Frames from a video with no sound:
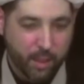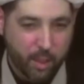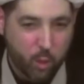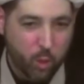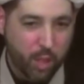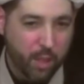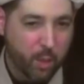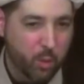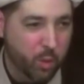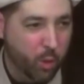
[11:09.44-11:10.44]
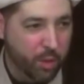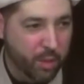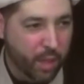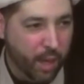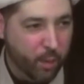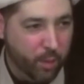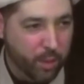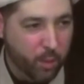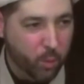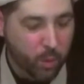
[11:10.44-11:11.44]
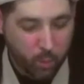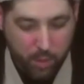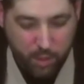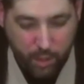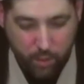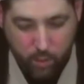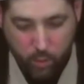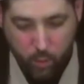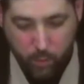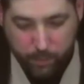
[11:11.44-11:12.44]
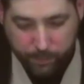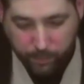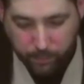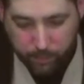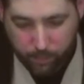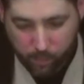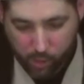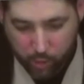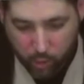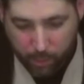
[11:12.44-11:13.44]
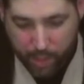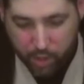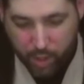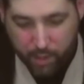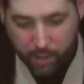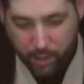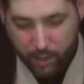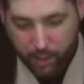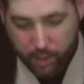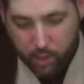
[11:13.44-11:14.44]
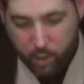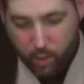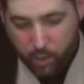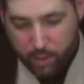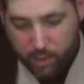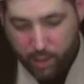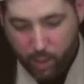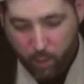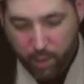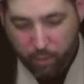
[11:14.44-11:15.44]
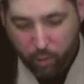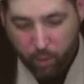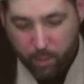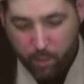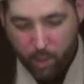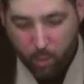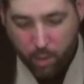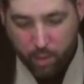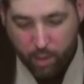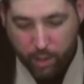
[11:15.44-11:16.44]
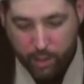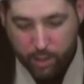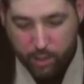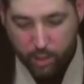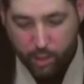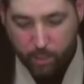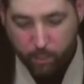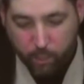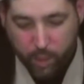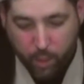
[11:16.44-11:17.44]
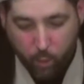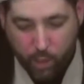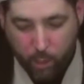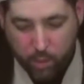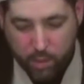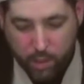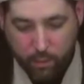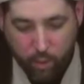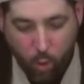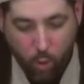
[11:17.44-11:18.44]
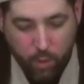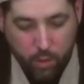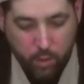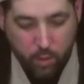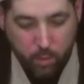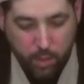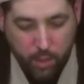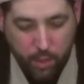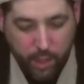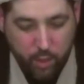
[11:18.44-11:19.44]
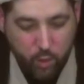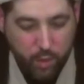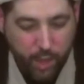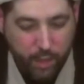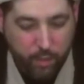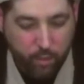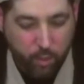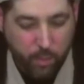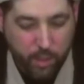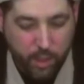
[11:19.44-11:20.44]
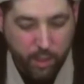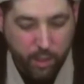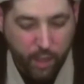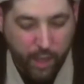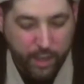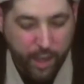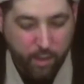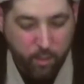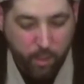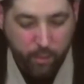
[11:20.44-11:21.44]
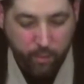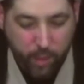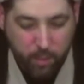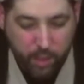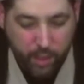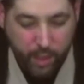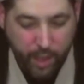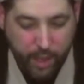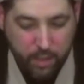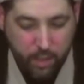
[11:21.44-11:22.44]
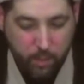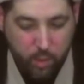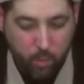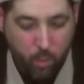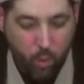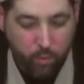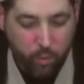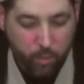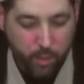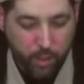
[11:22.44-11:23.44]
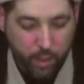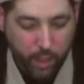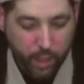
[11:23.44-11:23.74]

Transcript: He knew that he was going to die when he was sent to Mashhad. So it's narrated from Imam Rida alayhi salam, when I received the orders to be extradited from Medina, I gathered my family and I asked them to mourn for me.